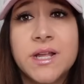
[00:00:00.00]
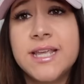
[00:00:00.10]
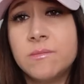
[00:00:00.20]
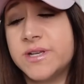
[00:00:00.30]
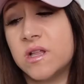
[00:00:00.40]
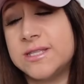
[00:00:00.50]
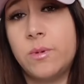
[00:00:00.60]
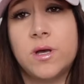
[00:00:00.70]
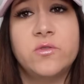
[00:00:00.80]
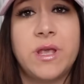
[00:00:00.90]
gonna say names because a lot of
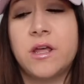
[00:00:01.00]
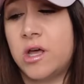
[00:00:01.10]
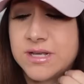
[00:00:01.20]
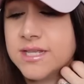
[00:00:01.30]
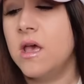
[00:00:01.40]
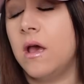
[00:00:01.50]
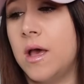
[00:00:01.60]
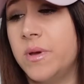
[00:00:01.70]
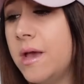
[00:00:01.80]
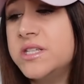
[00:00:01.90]
people want to remain anonymous.
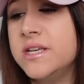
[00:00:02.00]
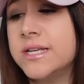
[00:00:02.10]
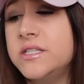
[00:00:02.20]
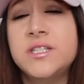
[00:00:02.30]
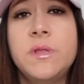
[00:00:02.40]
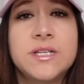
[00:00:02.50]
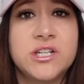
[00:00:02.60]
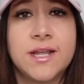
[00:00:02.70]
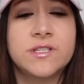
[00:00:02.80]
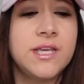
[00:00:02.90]
But yeah, I'm just gonna tell you guys, these are just some of the
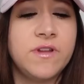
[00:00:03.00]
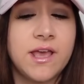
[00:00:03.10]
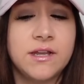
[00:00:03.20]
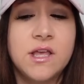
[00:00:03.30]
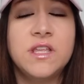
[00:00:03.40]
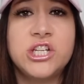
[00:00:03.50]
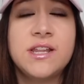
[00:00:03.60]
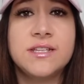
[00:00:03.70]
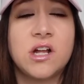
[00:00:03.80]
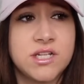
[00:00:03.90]
messages that I've received and the
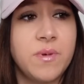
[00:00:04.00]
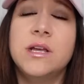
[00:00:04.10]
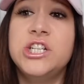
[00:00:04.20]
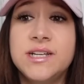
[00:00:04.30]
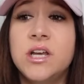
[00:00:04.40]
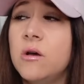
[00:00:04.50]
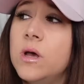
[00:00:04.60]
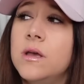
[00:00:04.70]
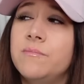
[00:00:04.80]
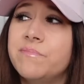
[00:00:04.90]
shit is not stopping. She did
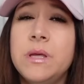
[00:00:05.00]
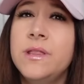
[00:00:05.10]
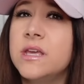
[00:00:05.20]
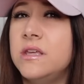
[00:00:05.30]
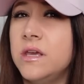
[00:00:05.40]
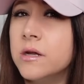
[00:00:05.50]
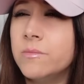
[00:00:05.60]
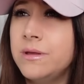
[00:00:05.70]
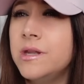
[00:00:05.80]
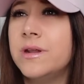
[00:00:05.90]
go maybe like a year,
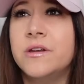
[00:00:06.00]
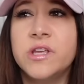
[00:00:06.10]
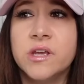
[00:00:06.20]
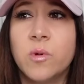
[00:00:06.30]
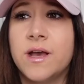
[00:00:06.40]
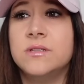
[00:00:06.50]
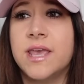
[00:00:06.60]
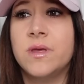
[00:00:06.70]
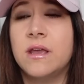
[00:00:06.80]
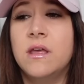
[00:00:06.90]
maybe a little bit under a year without
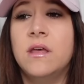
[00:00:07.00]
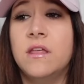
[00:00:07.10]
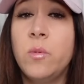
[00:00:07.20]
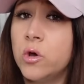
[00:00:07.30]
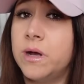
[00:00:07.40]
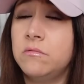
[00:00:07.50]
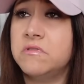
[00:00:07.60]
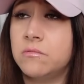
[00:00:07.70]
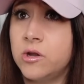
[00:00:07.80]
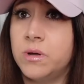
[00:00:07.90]
scamming that we know about.
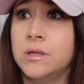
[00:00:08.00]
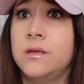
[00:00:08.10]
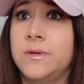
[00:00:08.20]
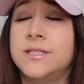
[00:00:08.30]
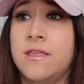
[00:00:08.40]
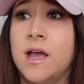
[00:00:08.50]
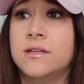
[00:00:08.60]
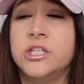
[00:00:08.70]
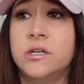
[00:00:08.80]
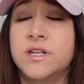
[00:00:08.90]
Let me say that
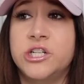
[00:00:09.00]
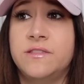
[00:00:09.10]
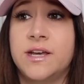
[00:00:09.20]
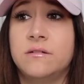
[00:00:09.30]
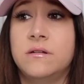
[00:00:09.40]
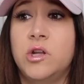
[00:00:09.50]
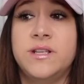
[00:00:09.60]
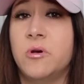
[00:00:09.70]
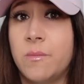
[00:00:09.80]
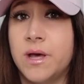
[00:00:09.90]
because she could have done shit that
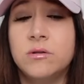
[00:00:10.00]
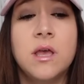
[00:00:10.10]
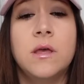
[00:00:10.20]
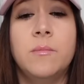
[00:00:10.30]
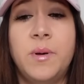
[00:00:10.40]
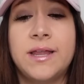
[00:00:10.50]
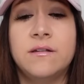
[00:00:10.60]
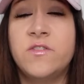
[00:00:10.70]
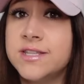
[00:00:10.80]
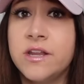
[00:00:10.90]
nobody spoke up about. But
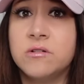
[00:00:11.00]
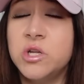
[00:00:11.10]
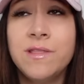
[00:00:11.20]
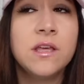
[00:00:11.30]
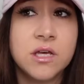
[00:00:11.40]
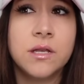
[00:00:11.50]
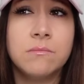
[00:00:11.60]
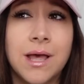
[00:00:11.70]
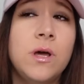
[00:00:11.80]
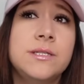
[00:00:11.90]
as far as I know, she went like a good,
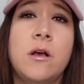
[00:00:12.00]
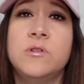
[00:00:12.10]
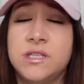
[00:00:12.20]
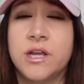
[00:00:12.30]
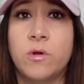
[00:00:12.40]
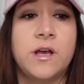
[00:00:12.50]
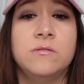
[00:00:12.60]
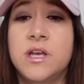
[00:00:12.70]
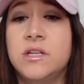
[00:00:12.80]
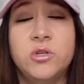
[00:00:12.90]
I want to say almost a year
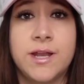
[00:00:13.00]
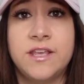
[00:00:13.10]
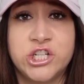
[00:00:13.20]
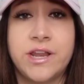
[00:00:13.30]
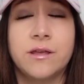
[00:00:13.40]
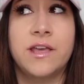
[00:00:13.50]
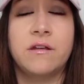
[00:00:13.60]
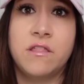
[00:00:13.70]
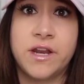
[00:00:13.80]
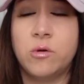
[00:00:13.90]
without doing anything shady
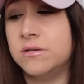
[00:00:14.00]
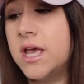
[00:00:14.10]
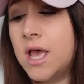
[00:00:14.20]
again that I know about.